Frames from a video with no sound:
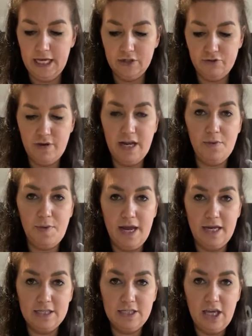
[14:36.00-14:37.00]
It's really
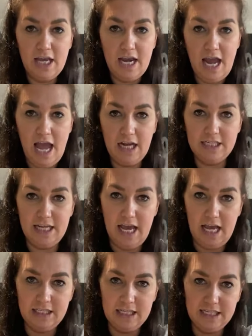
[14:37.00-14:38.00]
weird. So you can actually,
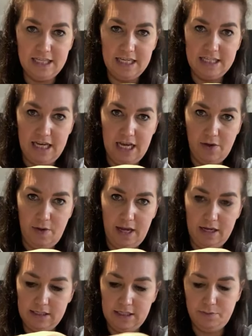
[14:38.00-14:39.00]
as you can see, it's a
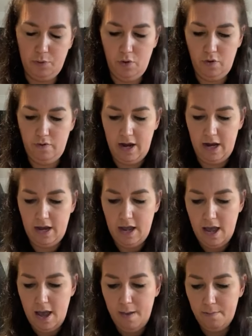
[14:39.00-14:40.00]
liquid because it's pouring,
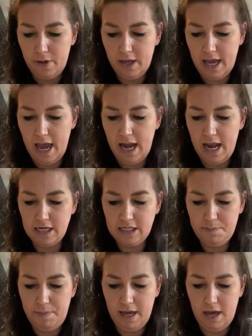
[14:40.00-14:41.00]
but but you can
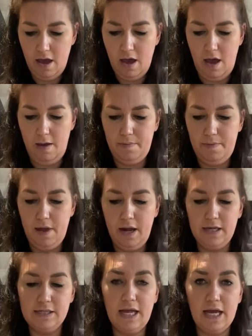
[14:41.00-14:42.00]
actually pick it up
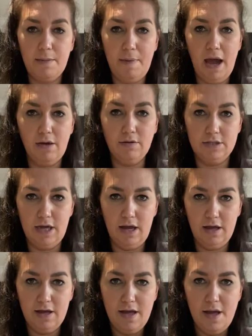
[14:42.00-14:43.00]
and it's like a
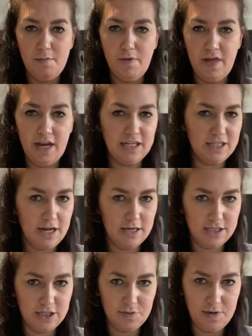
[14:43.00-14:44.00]
powder, but then it
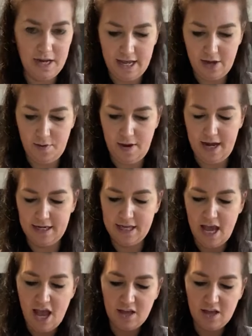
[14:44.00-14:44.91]
turns to a liquid.